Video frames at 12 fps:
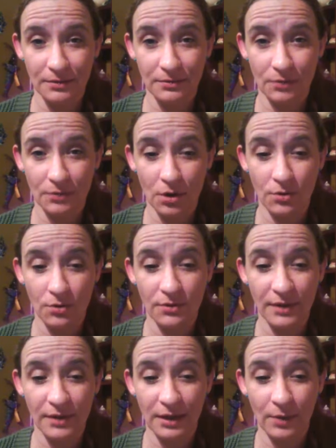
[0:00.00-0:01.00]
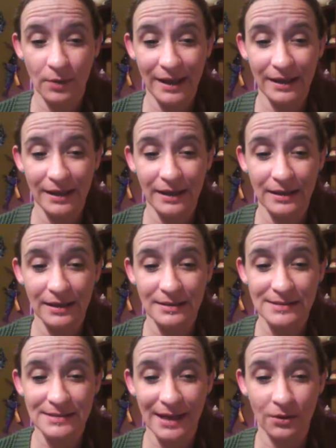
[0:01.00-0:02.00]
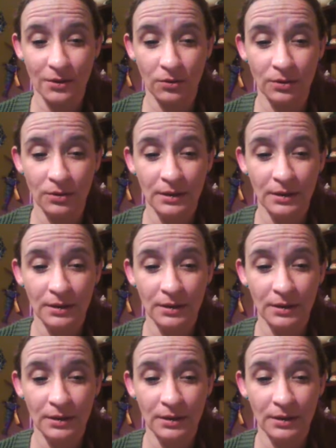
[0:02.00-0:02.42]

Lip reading: growth and awakening cycle,